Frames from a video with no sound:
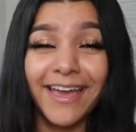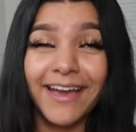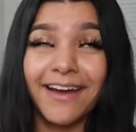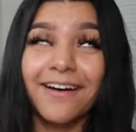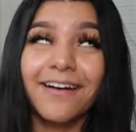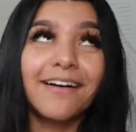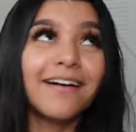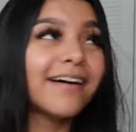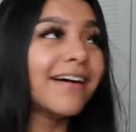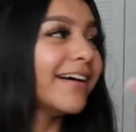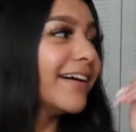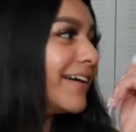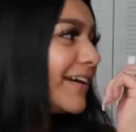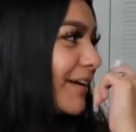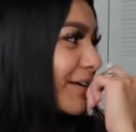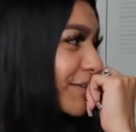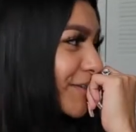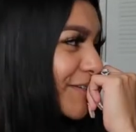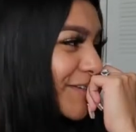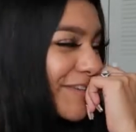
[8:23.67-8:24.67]
Oh,
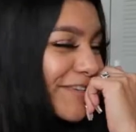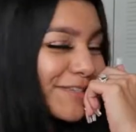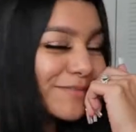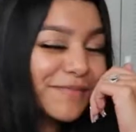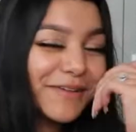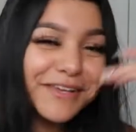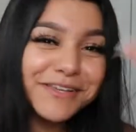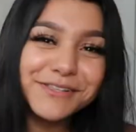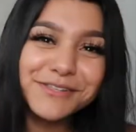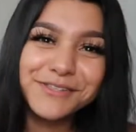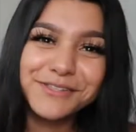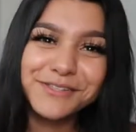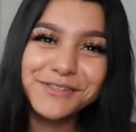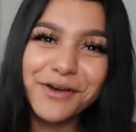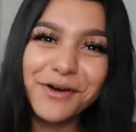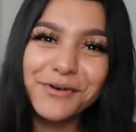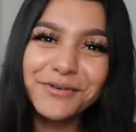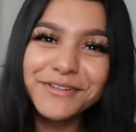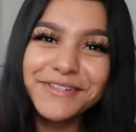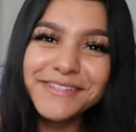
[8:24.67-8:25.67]
I was just being
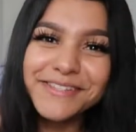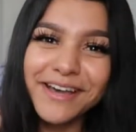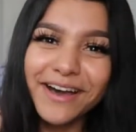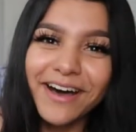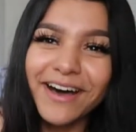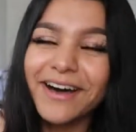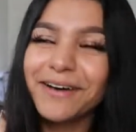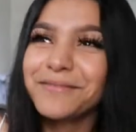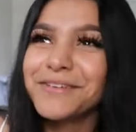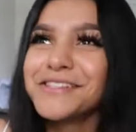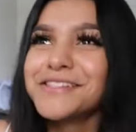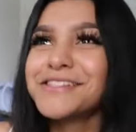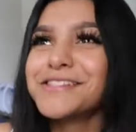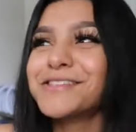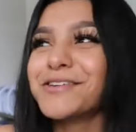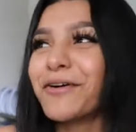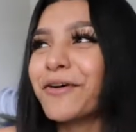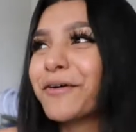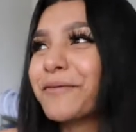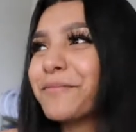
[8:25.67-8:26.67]
so dumb and
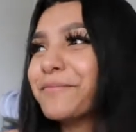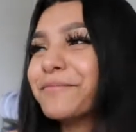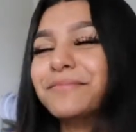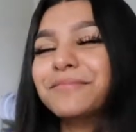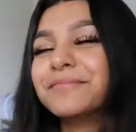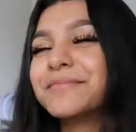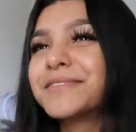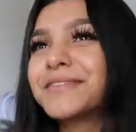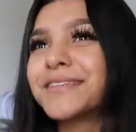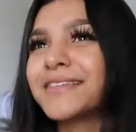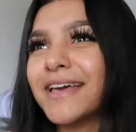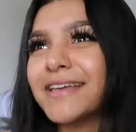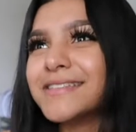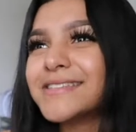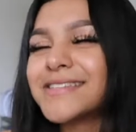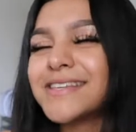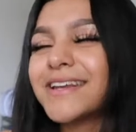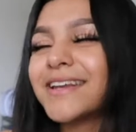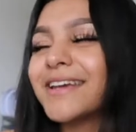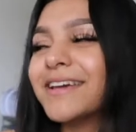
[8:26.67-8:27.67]
so
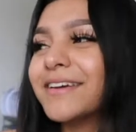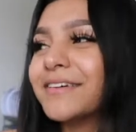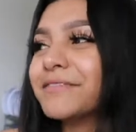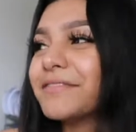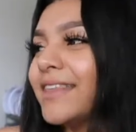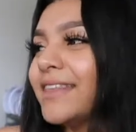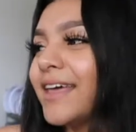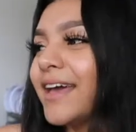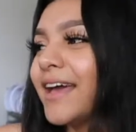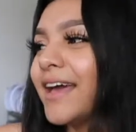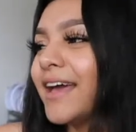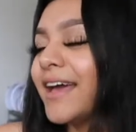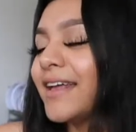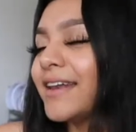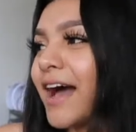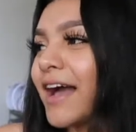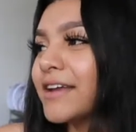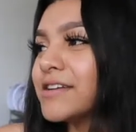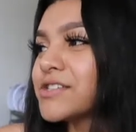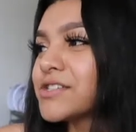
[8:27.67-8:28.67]
sensitive. And then
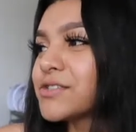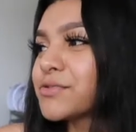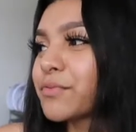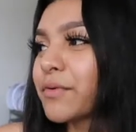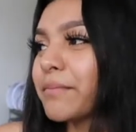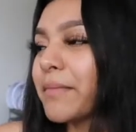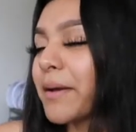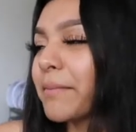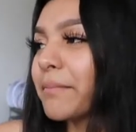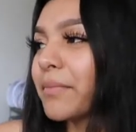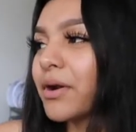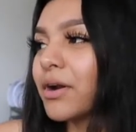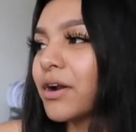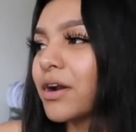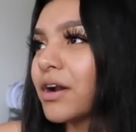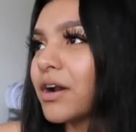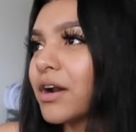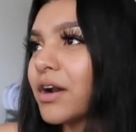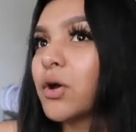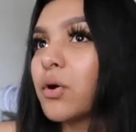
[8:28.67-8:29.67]
I just
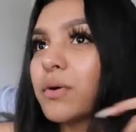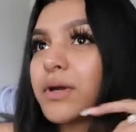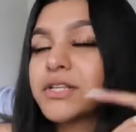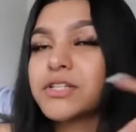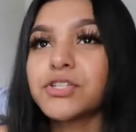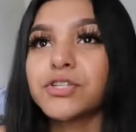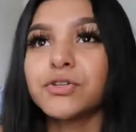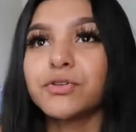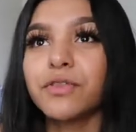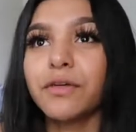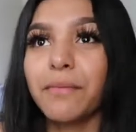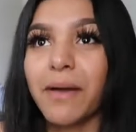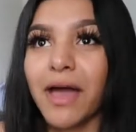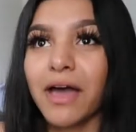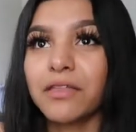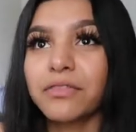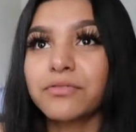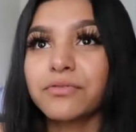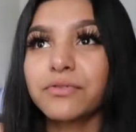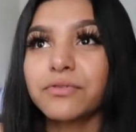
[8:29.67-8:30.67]
remember going to the
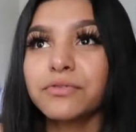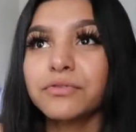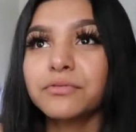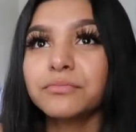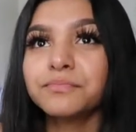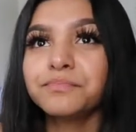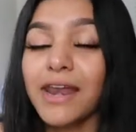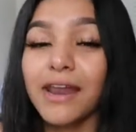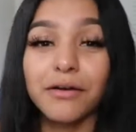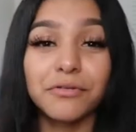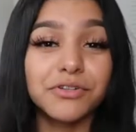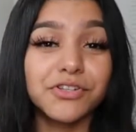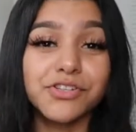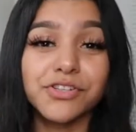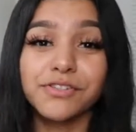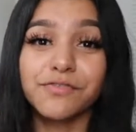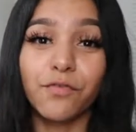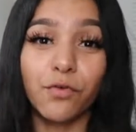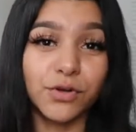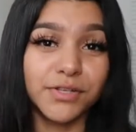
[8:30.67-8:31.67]
bathroom and I was
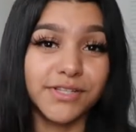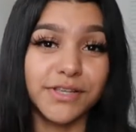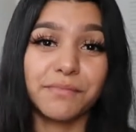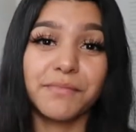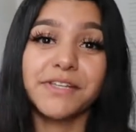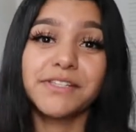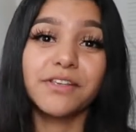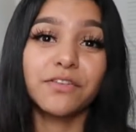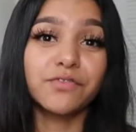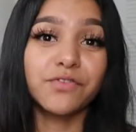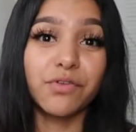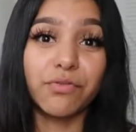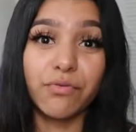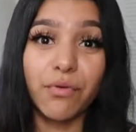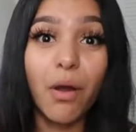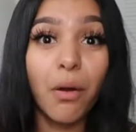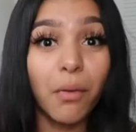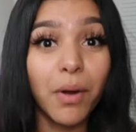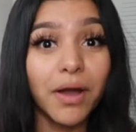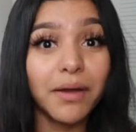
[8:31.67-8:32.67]
just forcing myself to
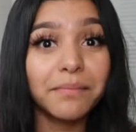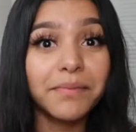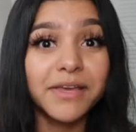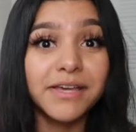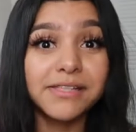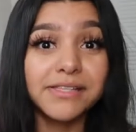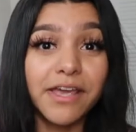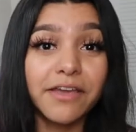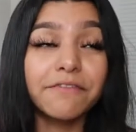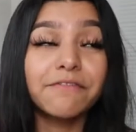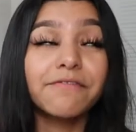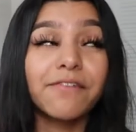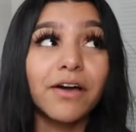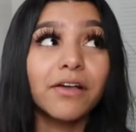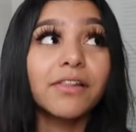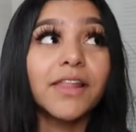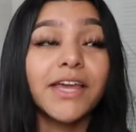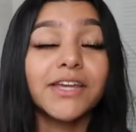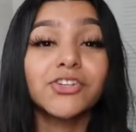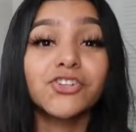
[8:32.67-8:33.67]
throw up because I
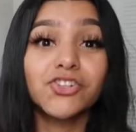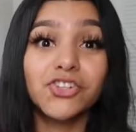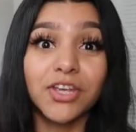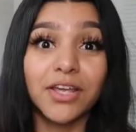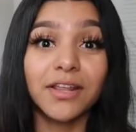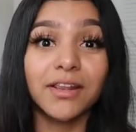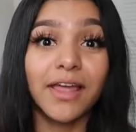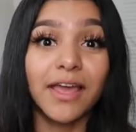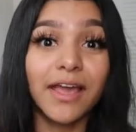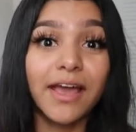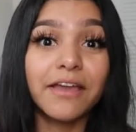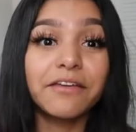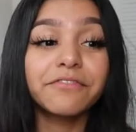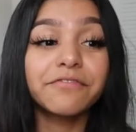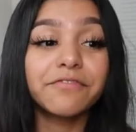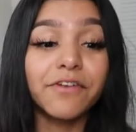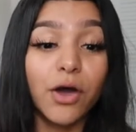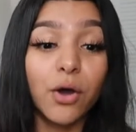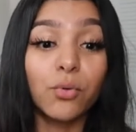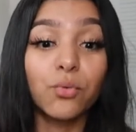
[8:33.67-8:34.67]
felt like shit. Like, I
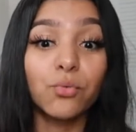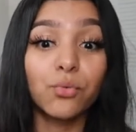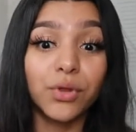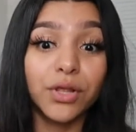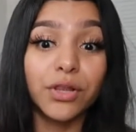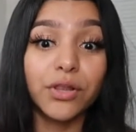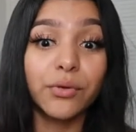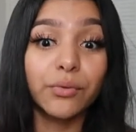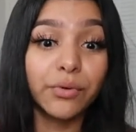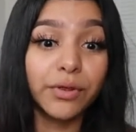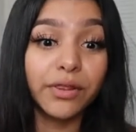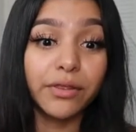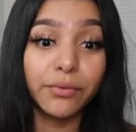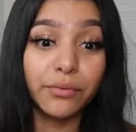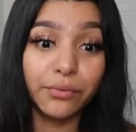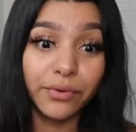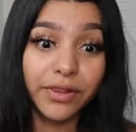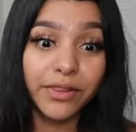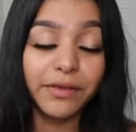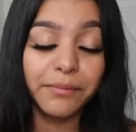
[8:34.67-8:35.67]
felt really, really,
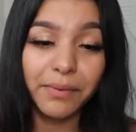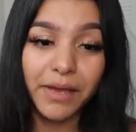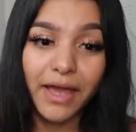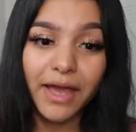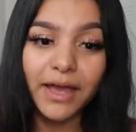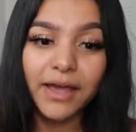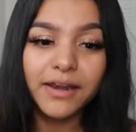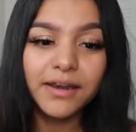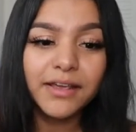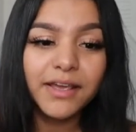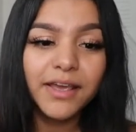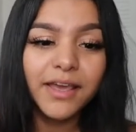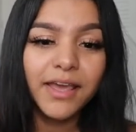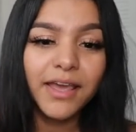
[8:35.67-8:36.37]
really bad.